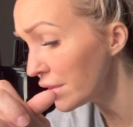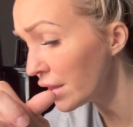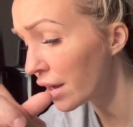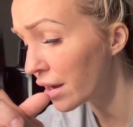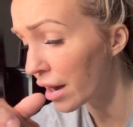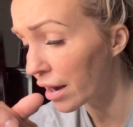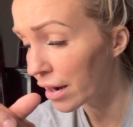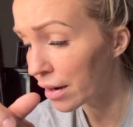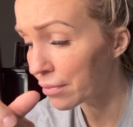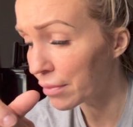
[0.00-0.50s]

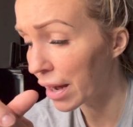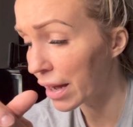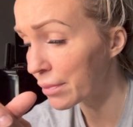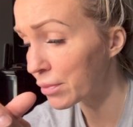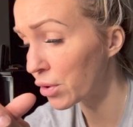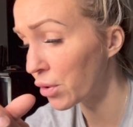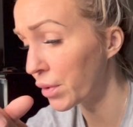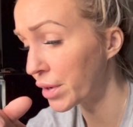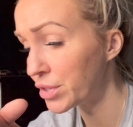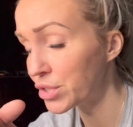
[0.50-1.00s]
Um,
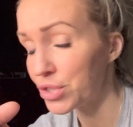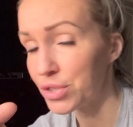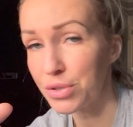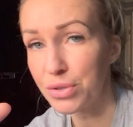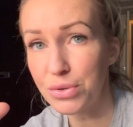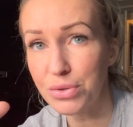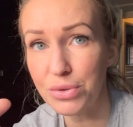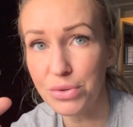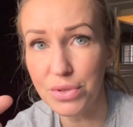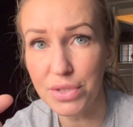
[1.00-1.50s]
I'm going
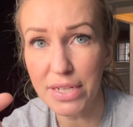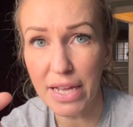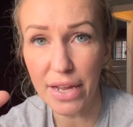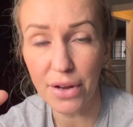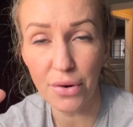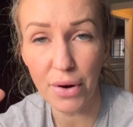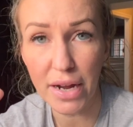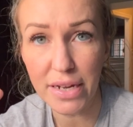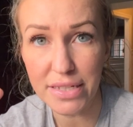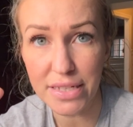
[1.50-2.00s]
to
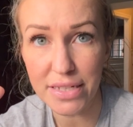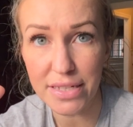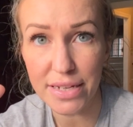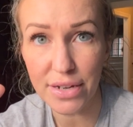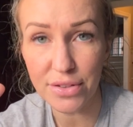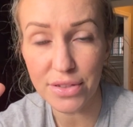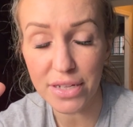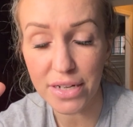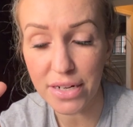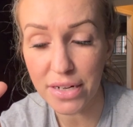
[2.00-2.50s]
take crisis
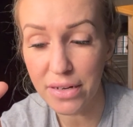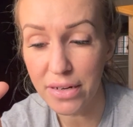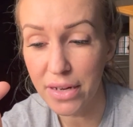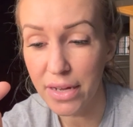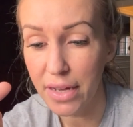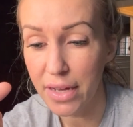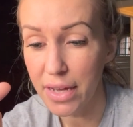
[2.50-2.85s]
out there